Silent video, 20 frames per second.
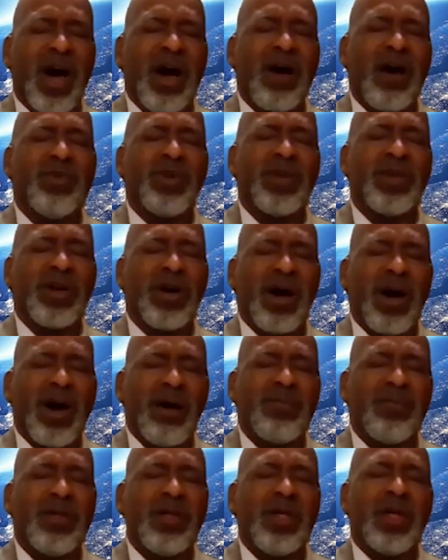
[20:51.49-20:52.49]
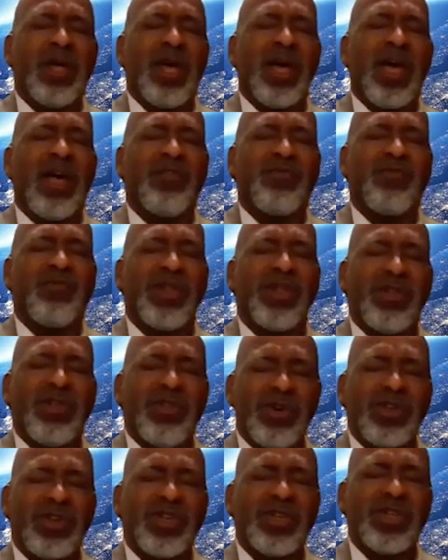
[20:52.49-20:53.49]
God, we come as we
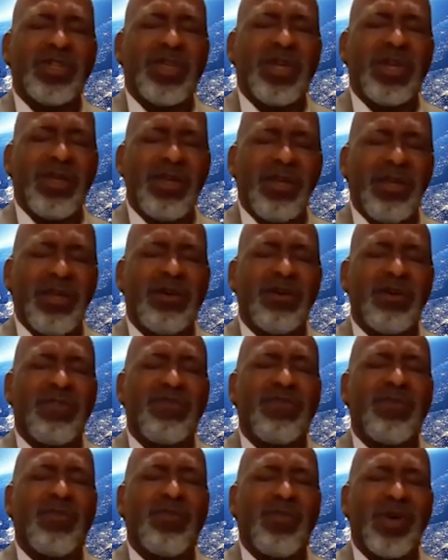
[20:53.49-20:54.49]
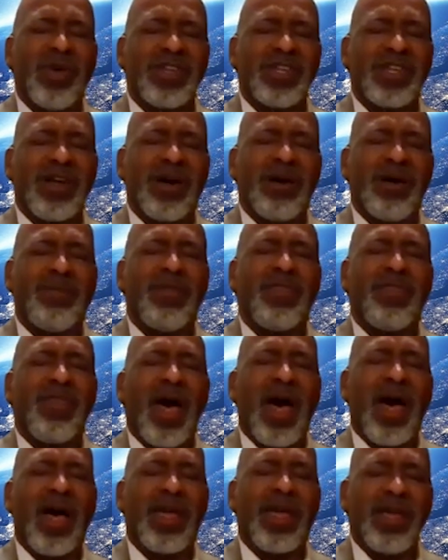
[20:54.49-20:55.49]
look to the hills from whence cometh
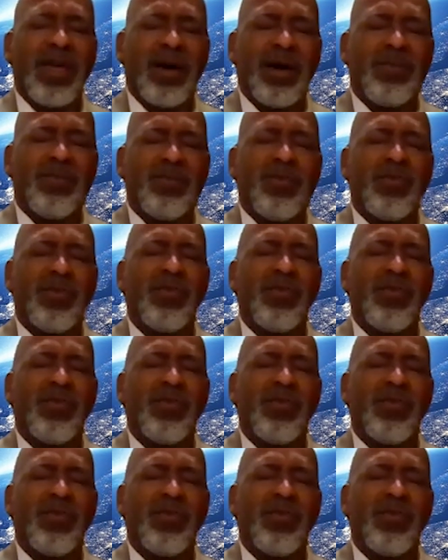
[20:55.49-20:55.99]
our help,